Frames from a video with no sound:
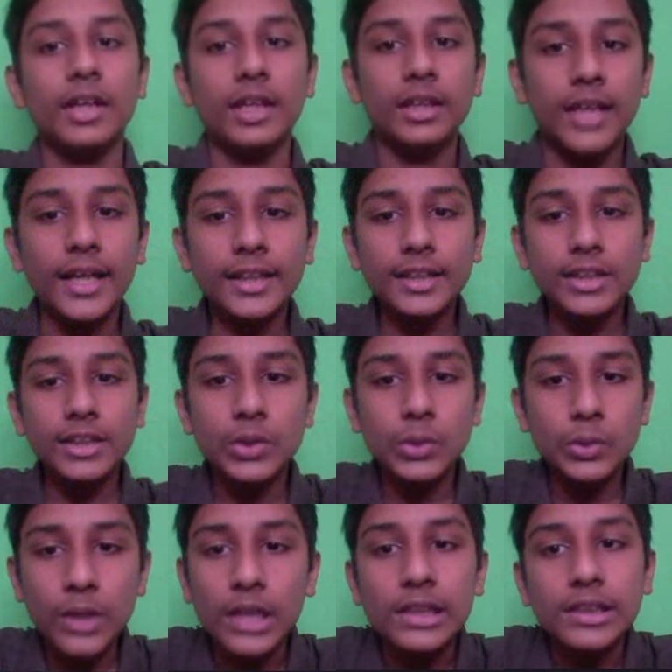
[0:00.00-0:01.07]
Knight
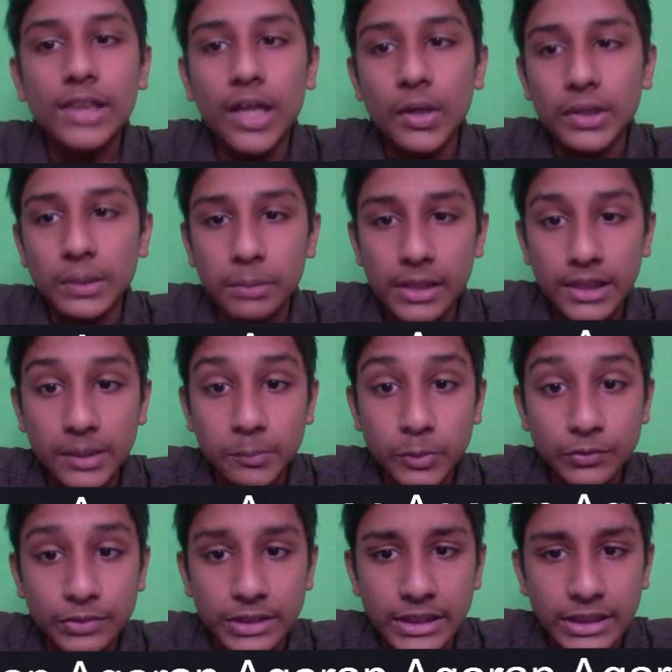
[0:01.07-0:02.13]
e2, and now he played the
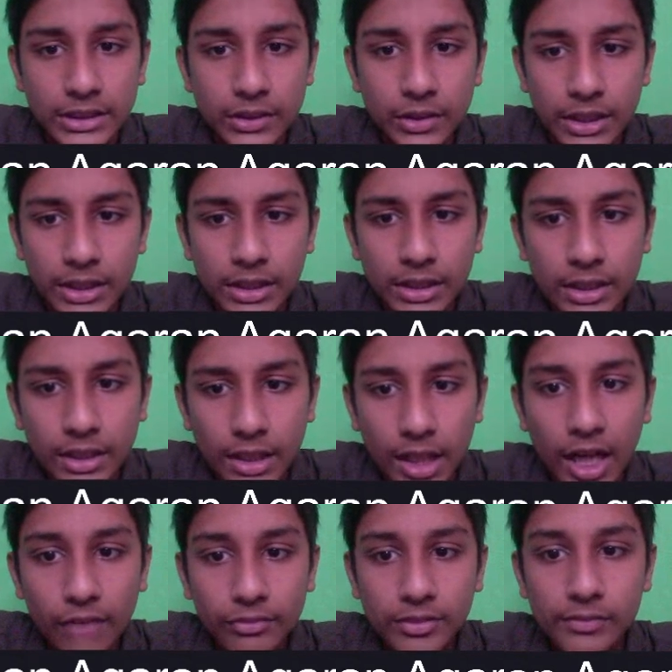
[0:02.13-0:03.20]
move d3,
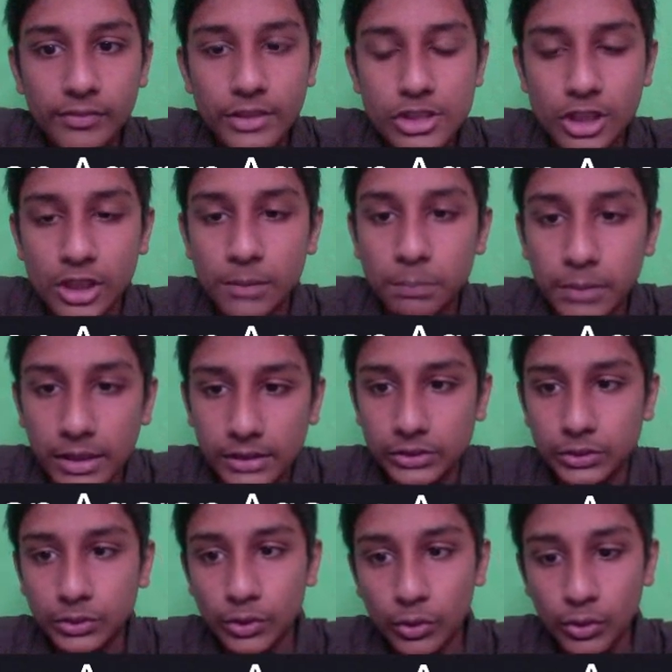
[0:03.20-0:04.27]
after which he plans
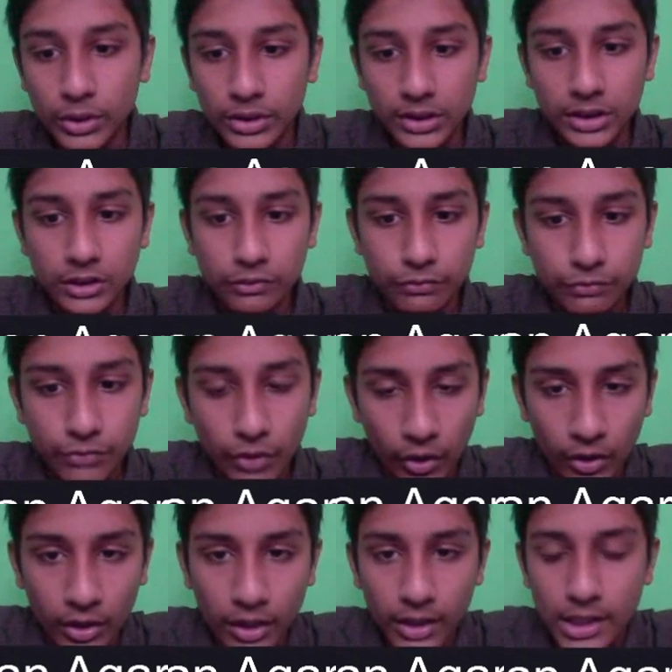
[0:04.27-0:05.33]
to go e4.
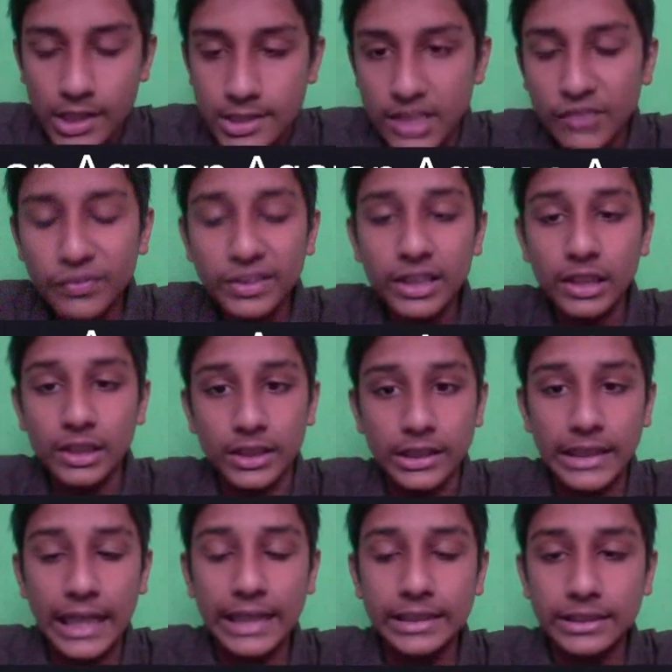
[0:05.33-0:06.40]
Definitely
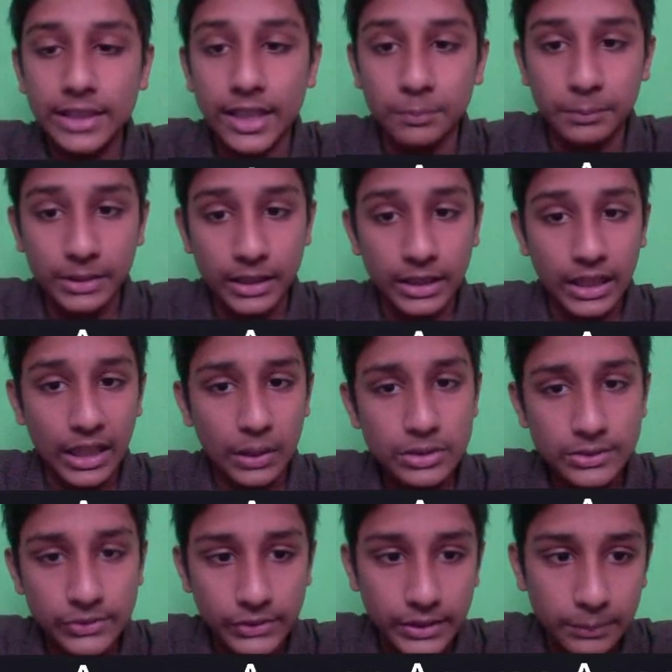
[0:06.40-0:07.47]
that can't be allowed,
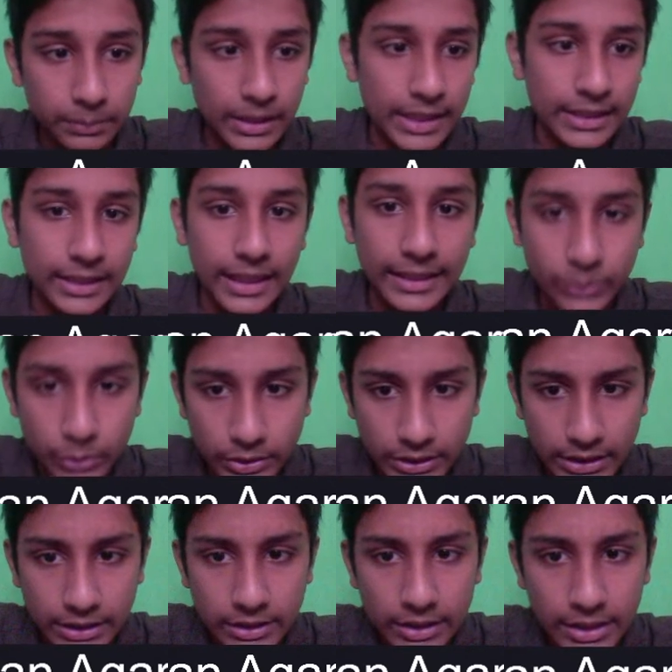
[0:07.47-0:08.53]
so he played knight to
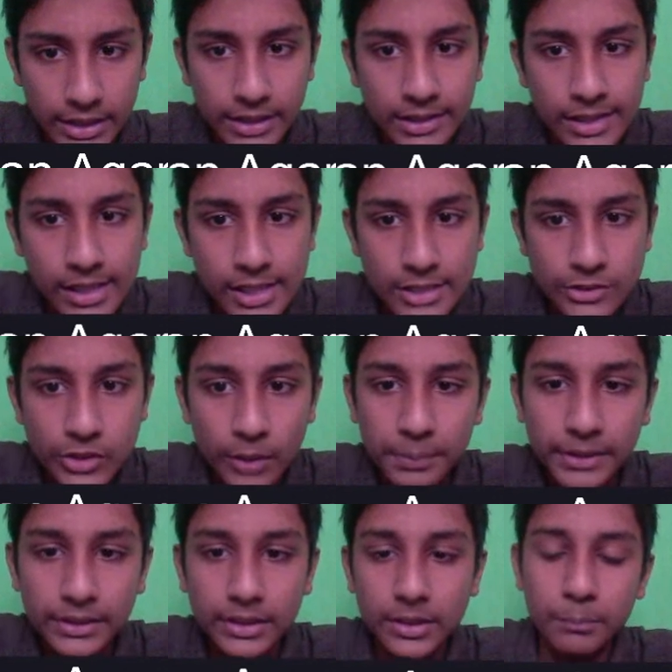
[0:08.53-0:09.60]
c3,
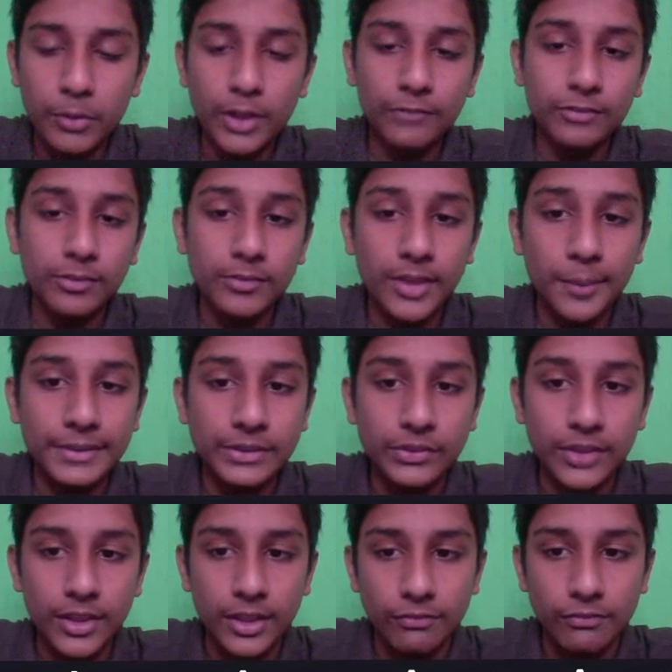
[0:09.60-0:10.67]
stopping the pawn from coming to
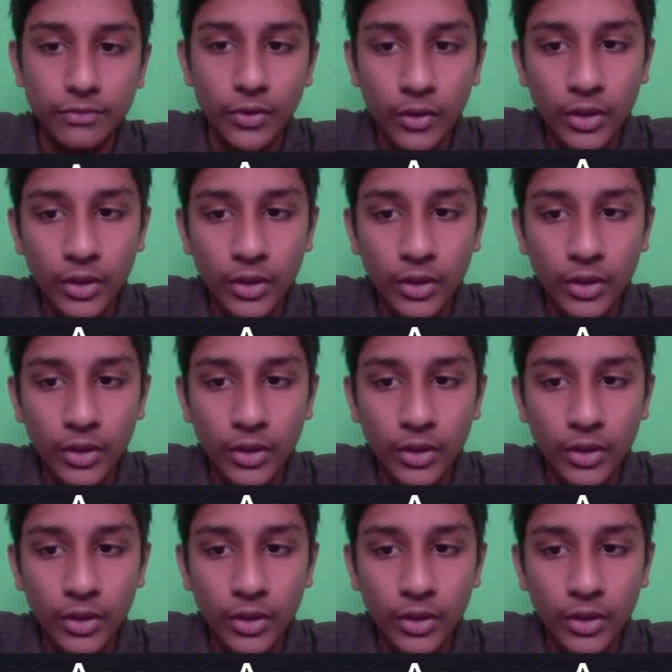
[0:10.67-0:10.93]
e4.